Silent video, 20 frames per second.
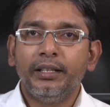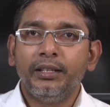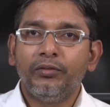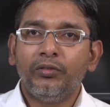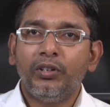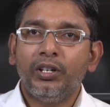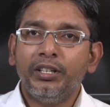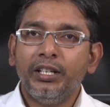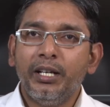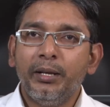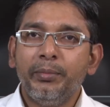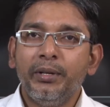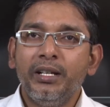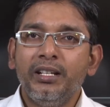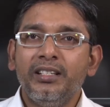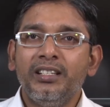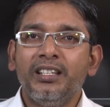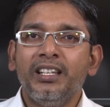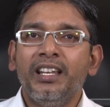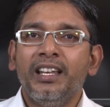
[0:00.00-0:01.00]
then what
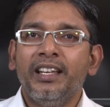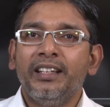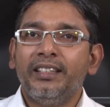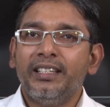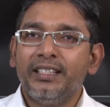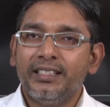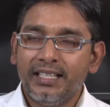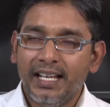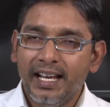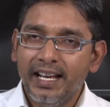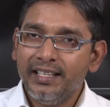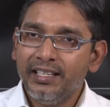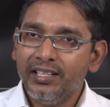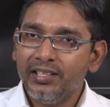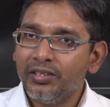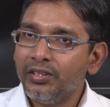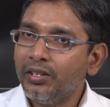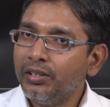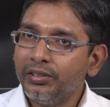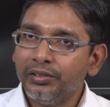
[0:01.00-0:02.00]
happens the size
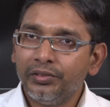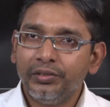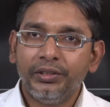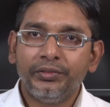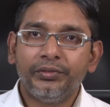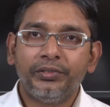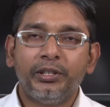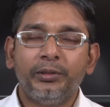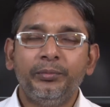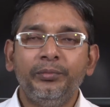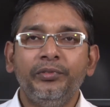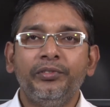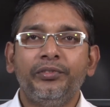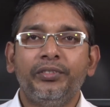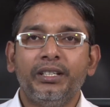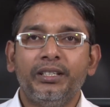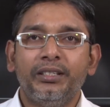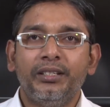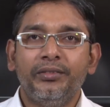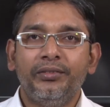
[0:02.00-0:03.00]
is not uniform
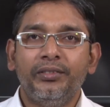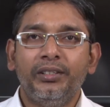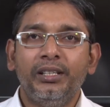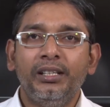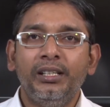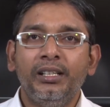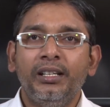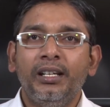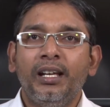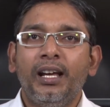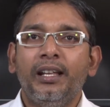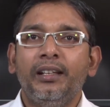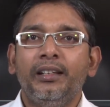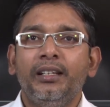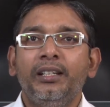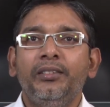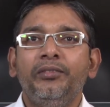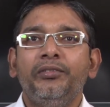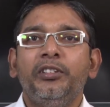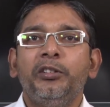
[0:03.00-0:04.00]
first of all
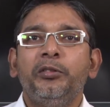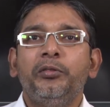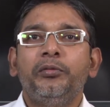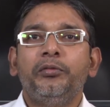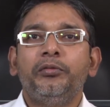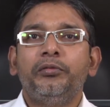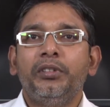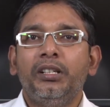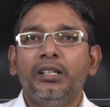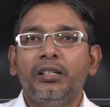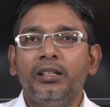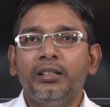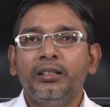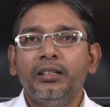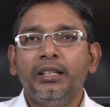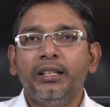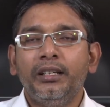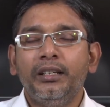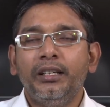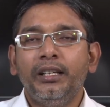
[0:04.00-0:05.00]
and then we will
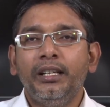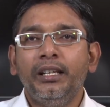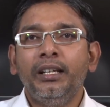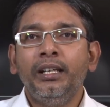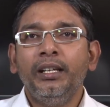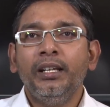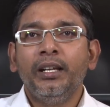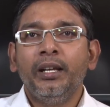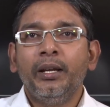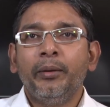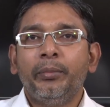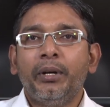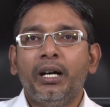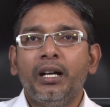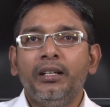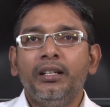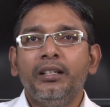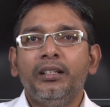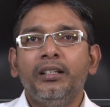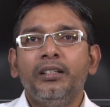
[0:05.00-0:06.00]
not get the
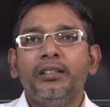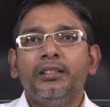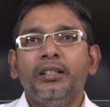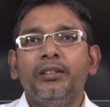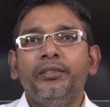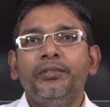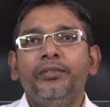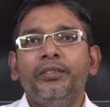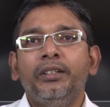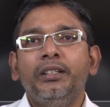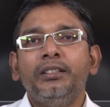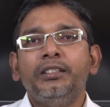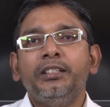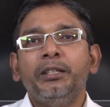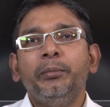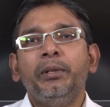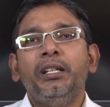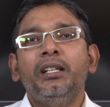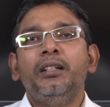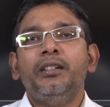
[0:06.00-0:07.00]
particles of uh,
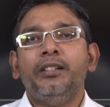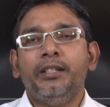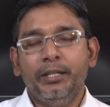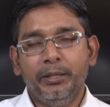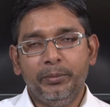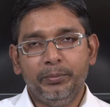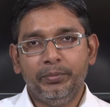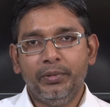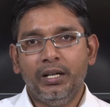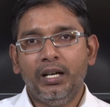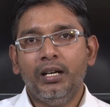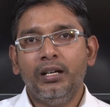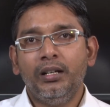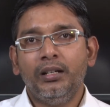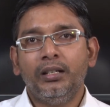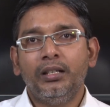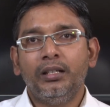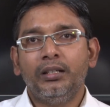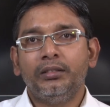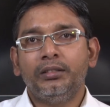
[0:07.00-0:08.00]
similar shape
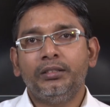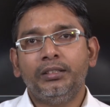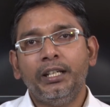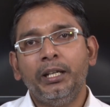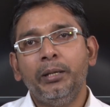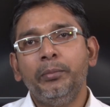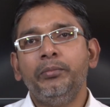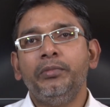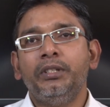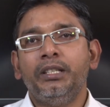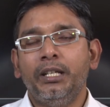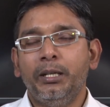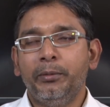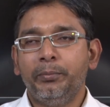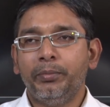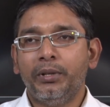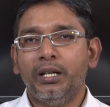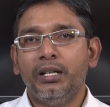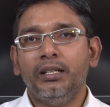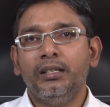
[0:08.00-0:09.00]
or uh, same
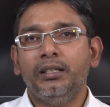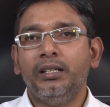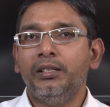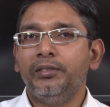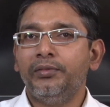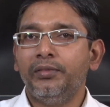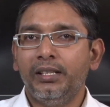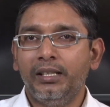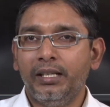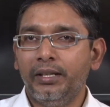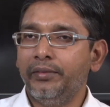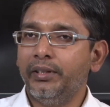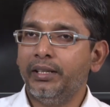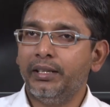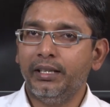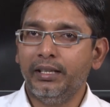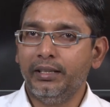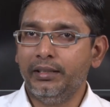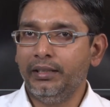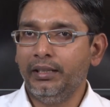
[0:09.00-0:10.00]
shape particles will
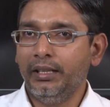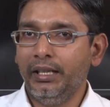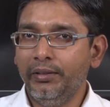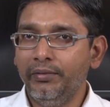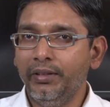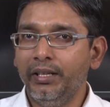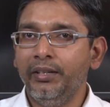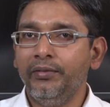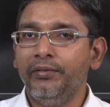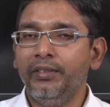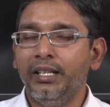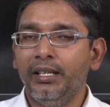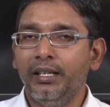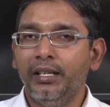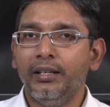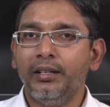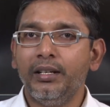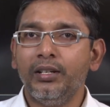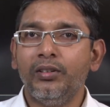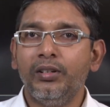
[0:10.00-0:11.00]
never get. Even if
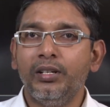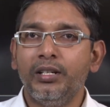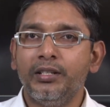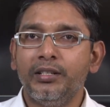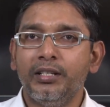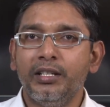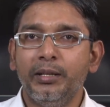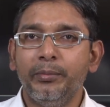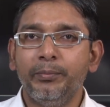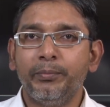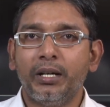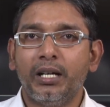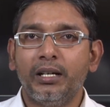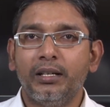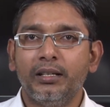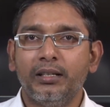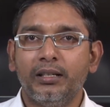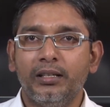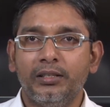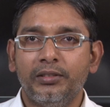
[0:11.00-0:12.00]
the irregular shape
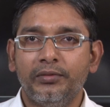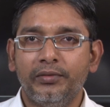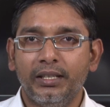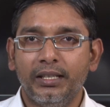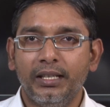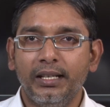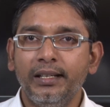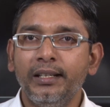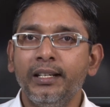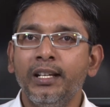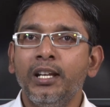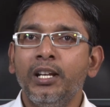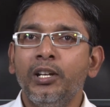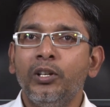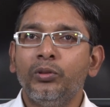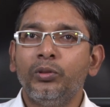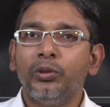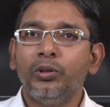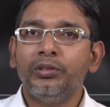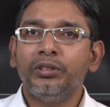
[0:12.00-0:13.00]
particles we get,
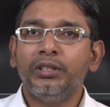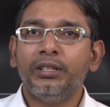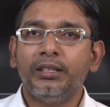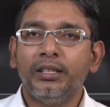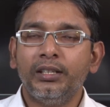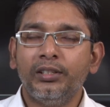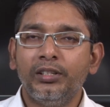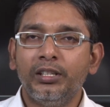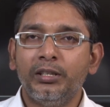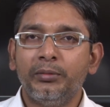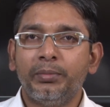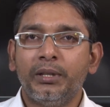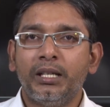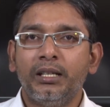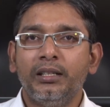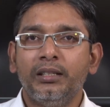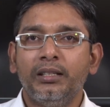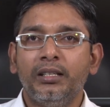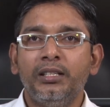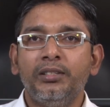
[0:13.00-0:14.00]
those irregular
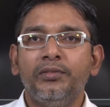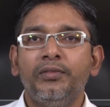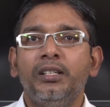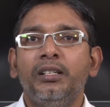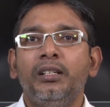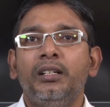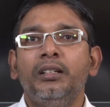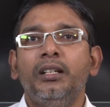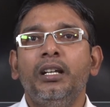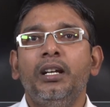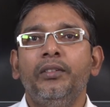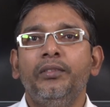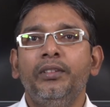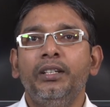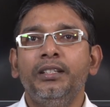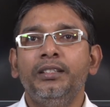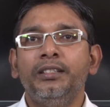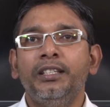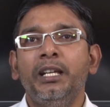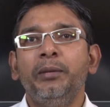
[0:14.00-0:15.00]
particles will not have
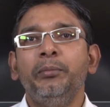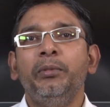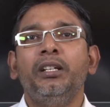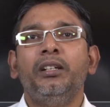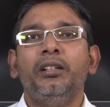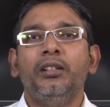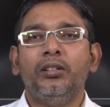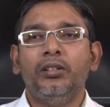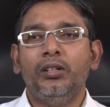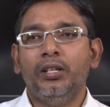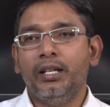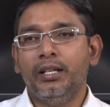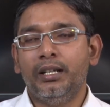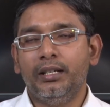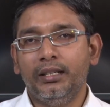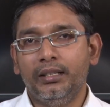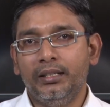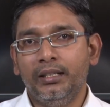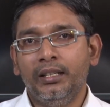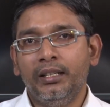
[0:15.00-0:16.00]
the same
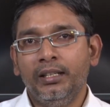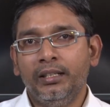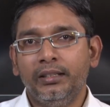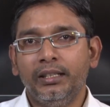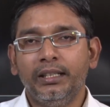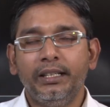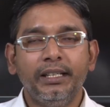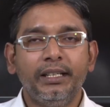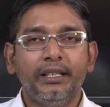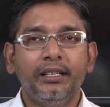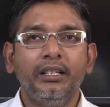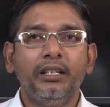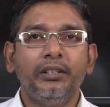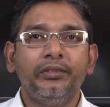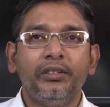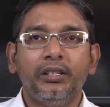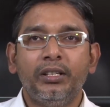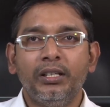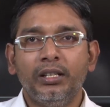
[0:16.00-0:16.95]
irregularity. The degree of